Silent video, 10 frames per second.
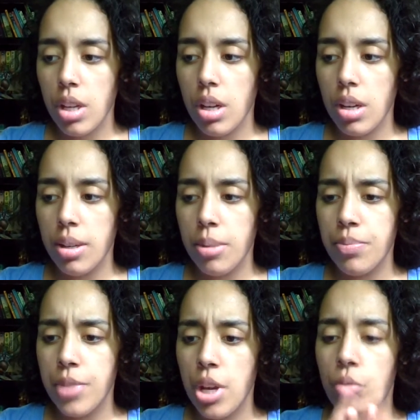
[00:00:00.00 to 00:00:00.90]

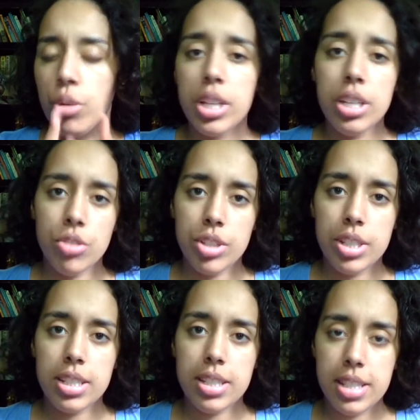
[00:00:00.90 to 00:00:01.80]
um, really
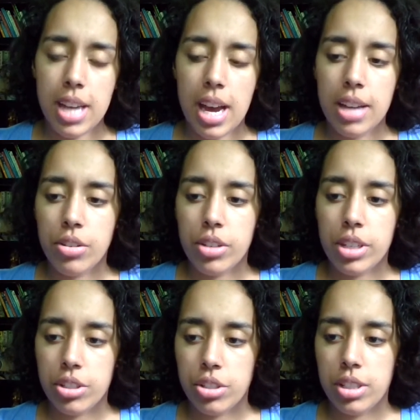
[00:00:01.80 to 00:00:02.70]
interesting stat you
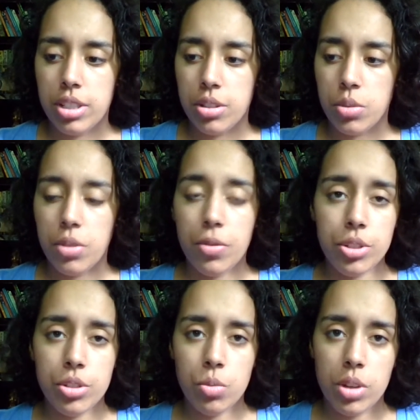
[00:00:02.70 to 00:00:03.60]
can actually this is the
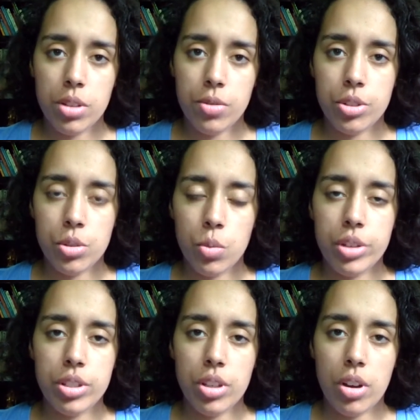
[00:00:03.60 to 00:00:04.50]
first one of the first
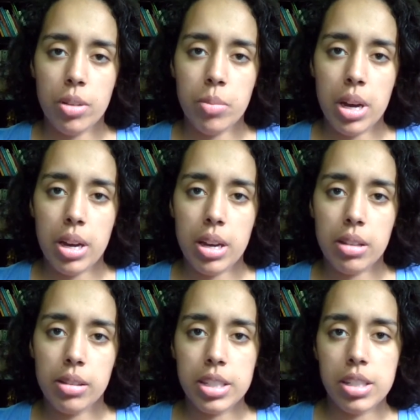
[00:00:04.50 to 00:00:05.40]
ones on
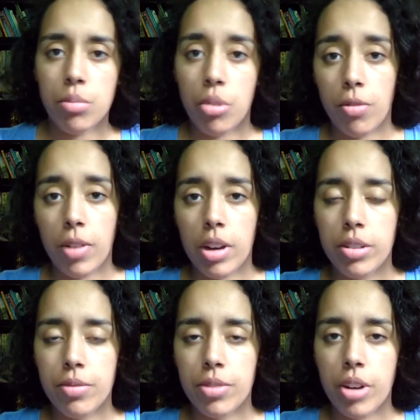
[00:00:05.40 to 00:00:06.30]
my linkedin profile
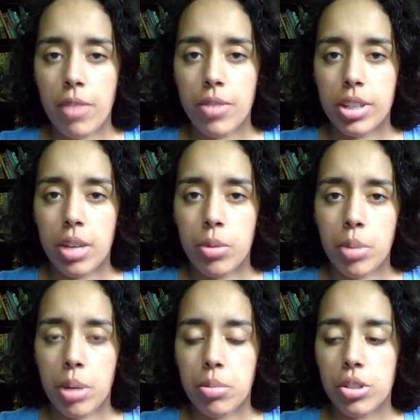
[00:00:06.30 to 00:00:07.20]
infographic that we
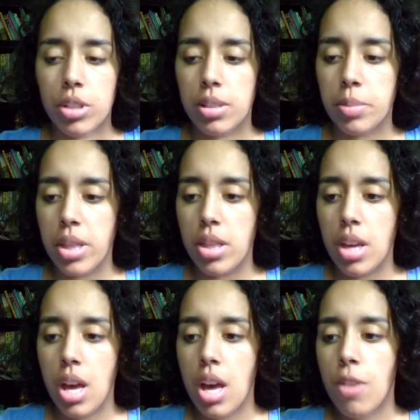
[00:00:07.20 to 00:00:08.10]
published last month
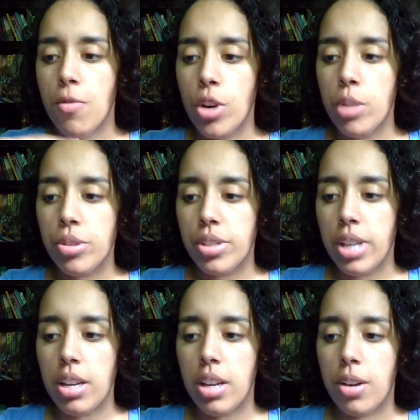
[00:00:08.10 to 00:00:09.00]

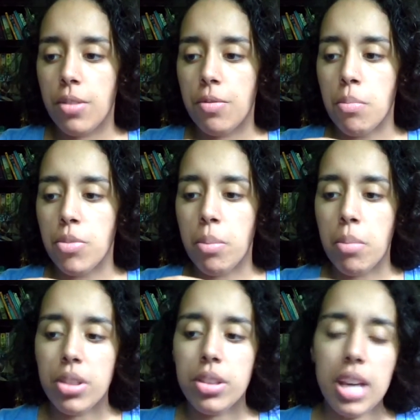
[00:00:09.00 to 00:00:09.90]
40% of the
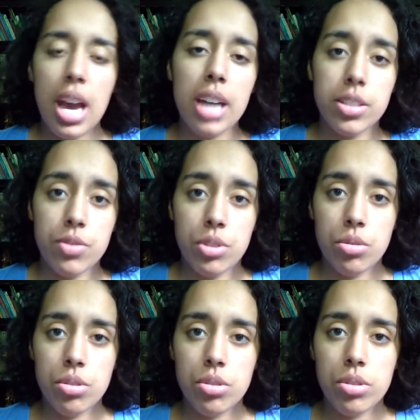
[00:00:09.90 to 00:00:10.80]
monthly active
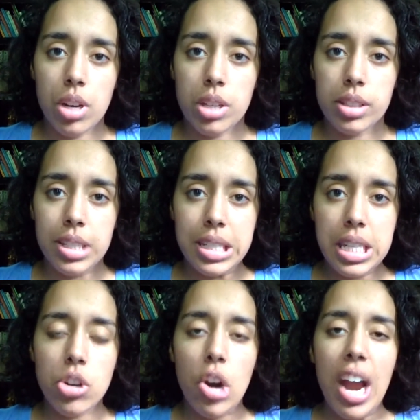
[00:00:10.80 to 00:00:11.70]
users on
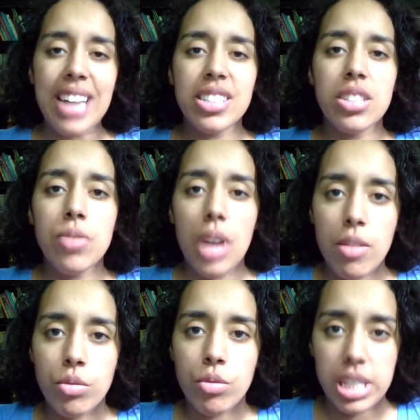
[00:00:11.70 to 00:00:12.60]
LinkedIn are active
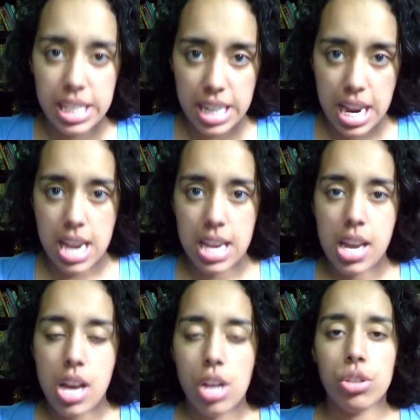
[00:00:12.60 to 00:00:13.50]
every day.
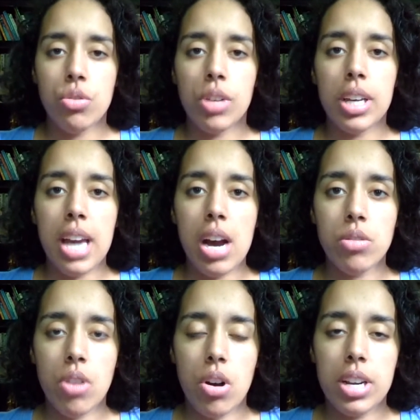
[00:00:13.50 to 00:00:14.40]
So you can
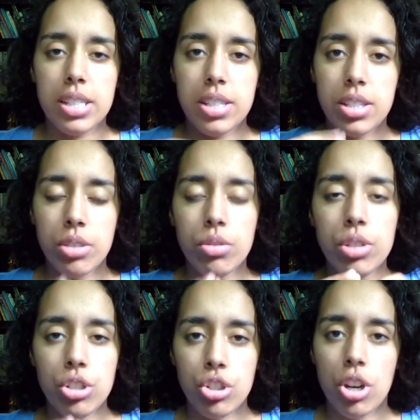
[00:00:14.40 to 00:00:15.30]
count on a
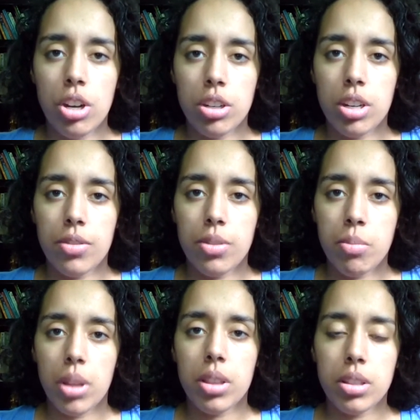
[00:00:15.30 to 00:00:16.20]
serious chunk of the
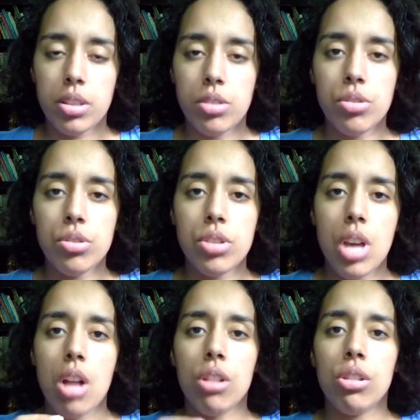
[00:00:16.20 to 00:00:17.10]
monthly users
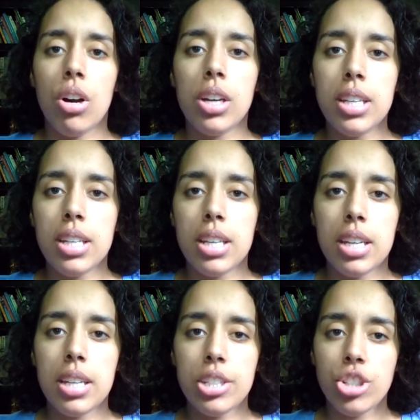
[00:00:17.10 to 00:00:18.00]
logging
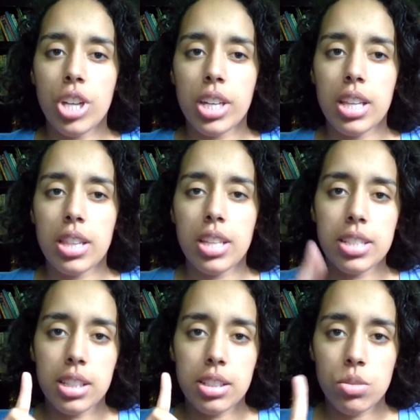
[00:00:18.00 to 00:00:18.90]
in and checking
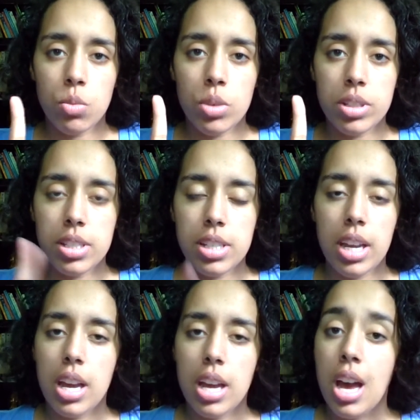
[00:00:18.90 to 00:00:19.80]
things at least once a
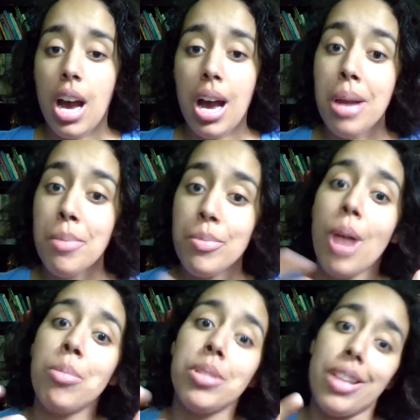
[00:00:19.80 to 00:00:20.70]
day. I'm
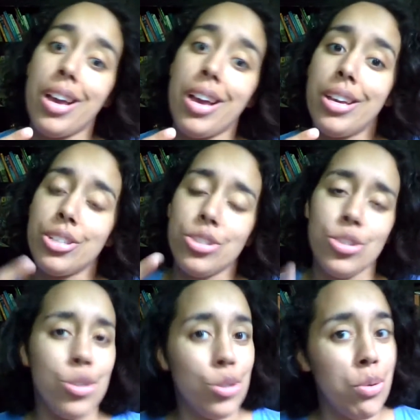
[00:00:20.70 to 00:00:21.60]
probably like a
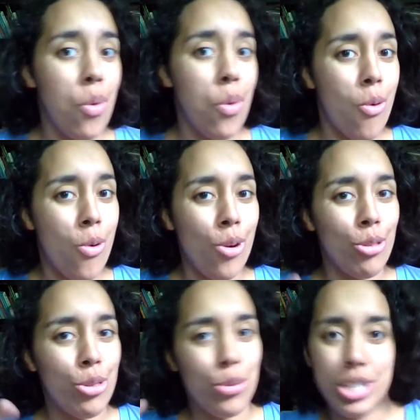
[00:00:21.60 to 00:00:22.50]
two
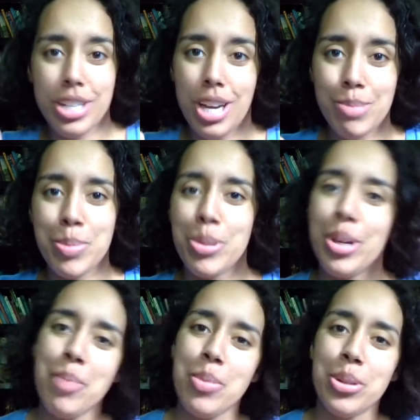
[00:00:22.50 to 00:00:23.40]
or three times per
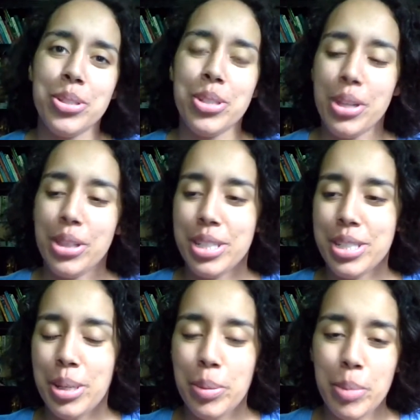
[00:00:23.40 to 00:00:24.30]
day person on
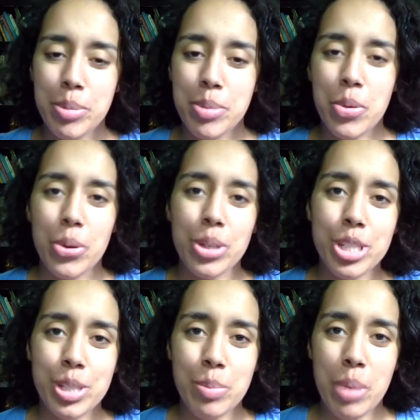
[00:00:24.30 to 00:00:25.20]
LinkedIn, maybe more. It
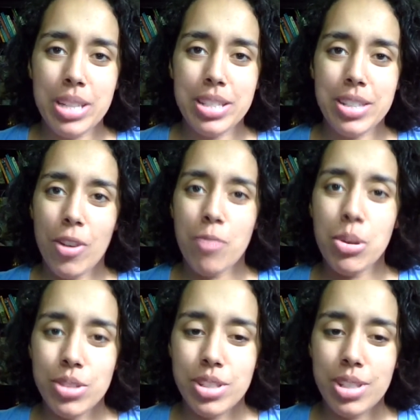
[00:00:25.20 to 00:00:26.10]
just depends. If I've
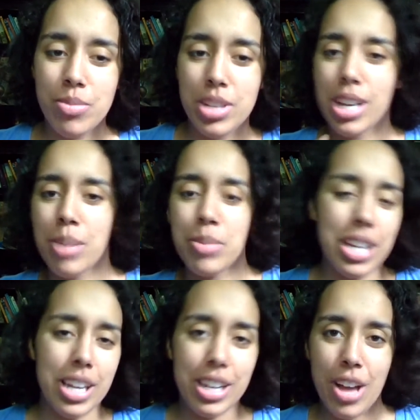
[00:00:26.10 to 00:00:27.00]
posted something and I'm
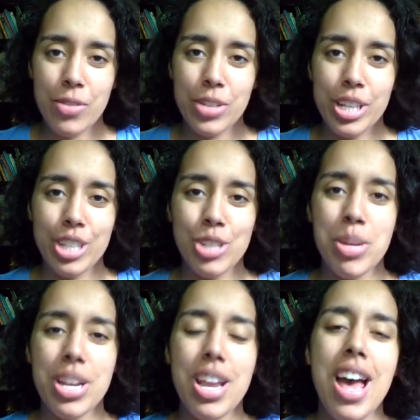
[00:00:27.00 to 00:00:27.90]
getting a lot of
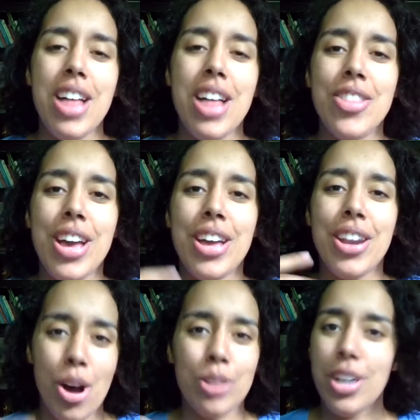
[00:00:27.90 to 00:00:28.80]
engagement,
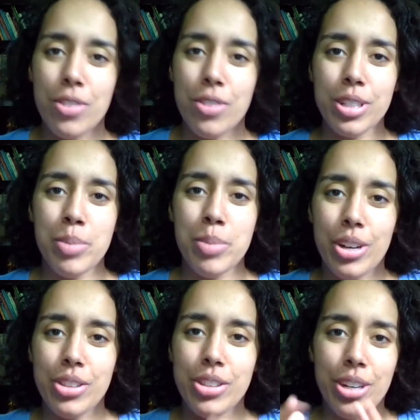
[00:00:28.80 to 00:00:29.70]
then I'll definitely be
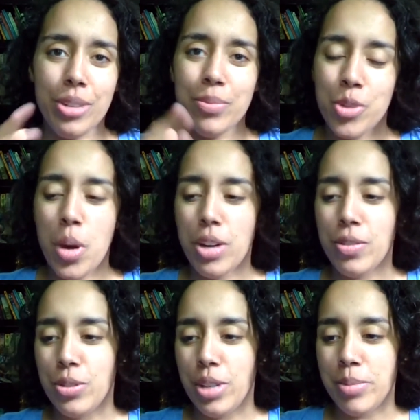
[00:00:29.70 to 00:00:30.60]
on there quite a
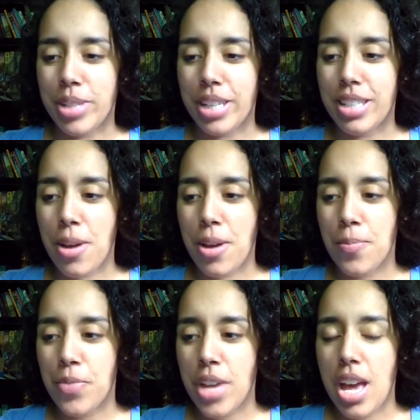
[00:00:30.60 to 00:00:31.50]
few times that day
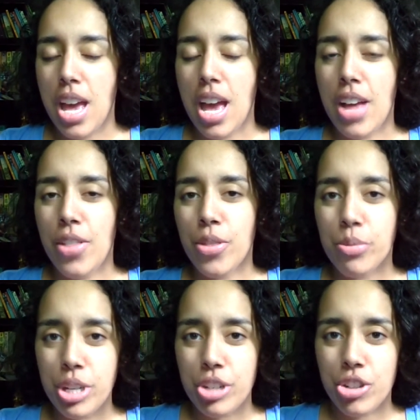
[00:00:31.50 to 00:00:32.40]
and the
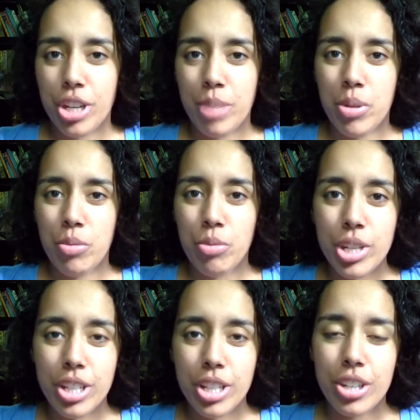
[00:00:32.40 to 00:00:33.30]
reach can be
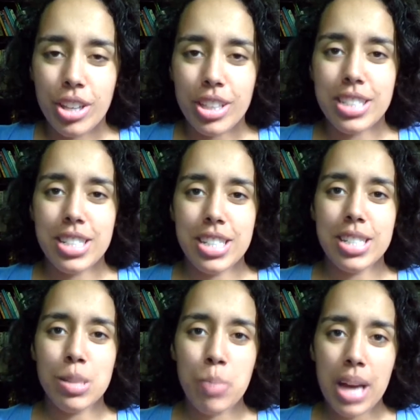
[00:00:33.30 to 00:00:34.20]
really good on LinkedIn.
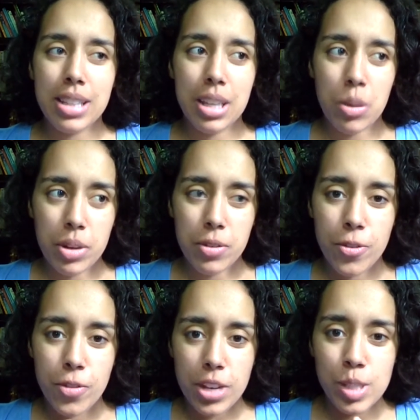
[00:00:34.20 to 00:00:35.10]
It's back like when
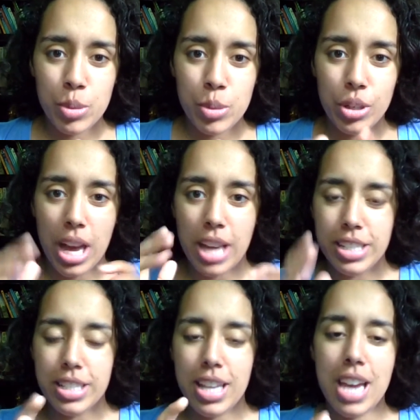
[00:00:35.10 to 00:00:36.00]
Facebook had
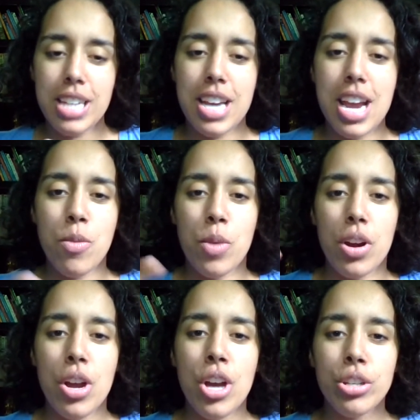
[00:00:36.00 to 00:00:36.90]
its heyday
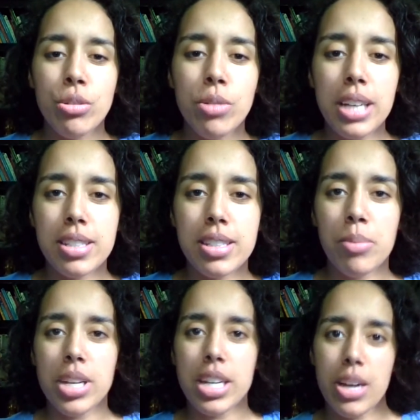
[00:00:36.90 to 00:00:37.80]
where you like
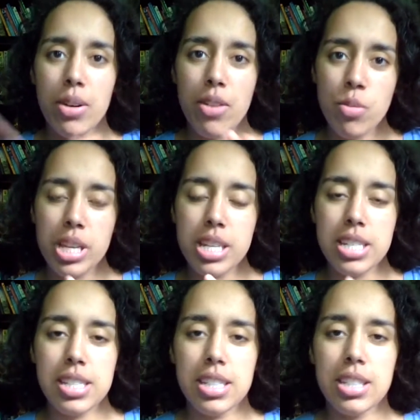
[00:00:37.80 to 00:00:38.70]
something and now everybody
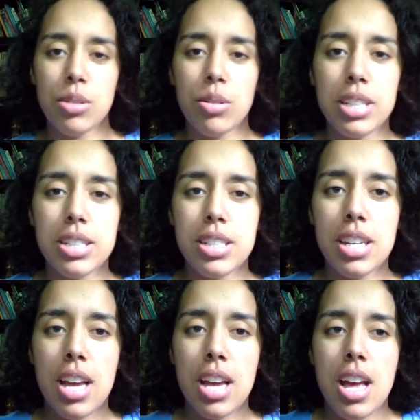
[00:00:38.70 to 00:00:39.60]
can see that you liked it.